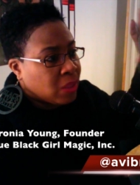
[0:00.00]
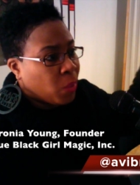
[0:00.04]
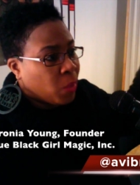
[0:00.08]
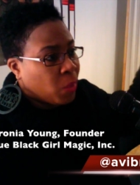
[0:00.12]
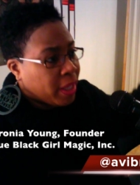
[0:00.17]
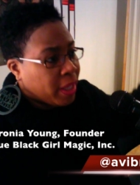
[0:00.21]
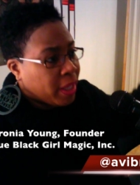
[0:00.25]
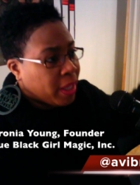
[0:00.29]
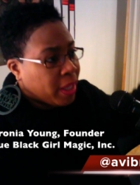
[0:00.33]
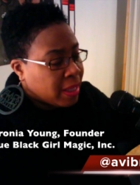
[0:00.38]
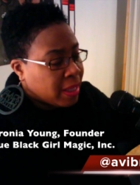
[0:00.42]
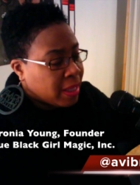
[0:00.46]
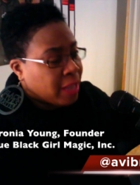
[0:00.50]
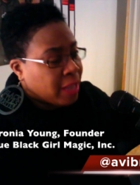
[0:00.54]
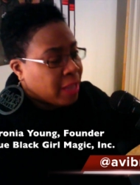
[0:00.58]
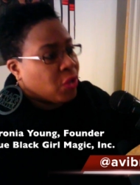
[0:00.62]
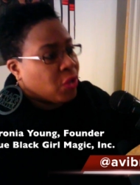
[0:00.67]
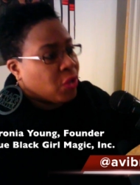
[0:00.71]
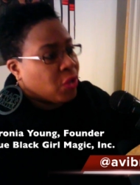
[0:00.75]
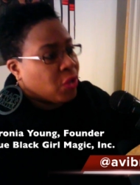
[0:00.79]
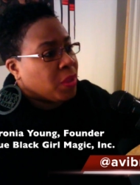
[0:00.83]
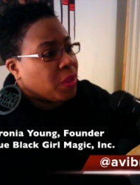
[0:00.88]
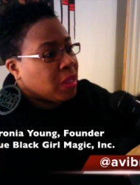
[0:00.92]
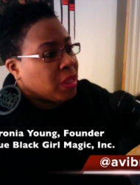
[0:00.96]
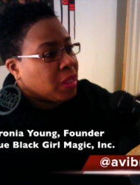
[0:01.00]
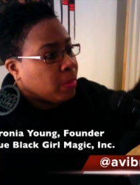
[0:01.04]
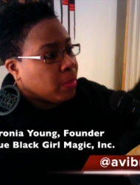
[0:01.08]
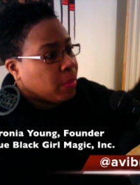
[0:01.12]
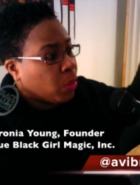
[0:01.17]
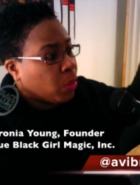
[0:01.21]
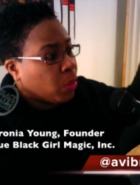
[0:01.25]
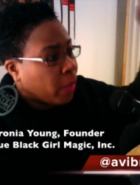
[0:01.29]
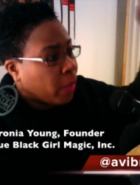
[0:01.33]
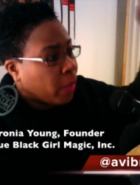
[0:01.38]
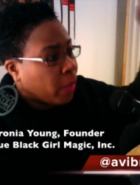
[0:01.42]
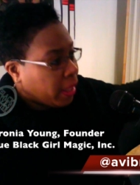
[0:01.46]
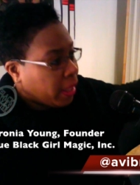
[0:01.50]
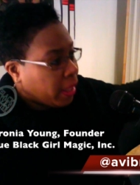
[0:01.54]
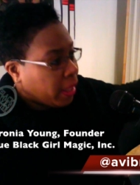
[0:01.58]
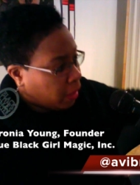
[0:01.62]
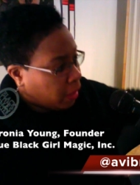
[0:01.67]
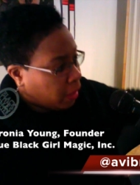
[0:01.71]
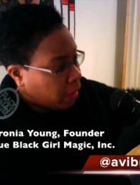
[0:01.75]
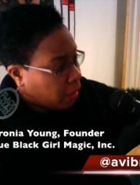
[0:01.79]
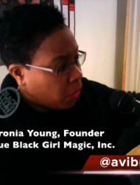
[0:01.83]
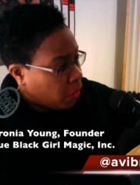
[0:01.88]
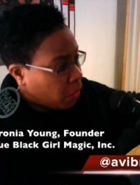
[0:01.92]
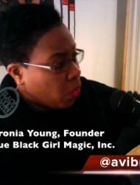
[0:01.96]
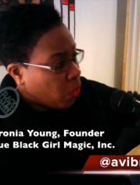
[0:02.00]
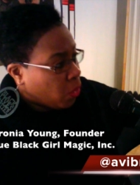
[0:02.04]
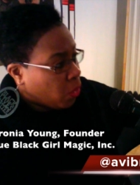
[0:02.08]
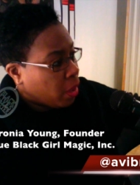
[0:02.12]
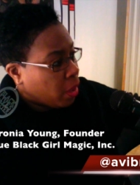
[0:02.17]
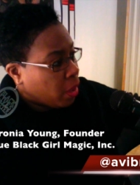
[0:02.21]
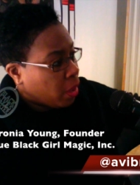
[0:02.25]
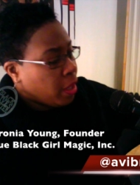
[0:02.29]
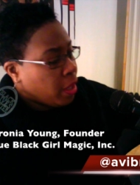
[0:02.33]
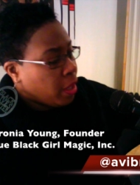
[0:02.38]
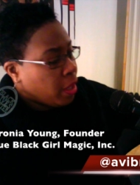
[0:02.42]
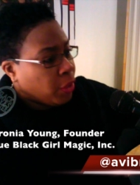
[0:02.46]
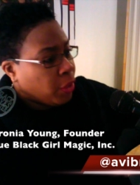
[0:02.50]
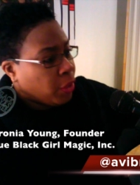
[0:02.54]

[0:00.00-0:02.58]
this wig snatching or this berating or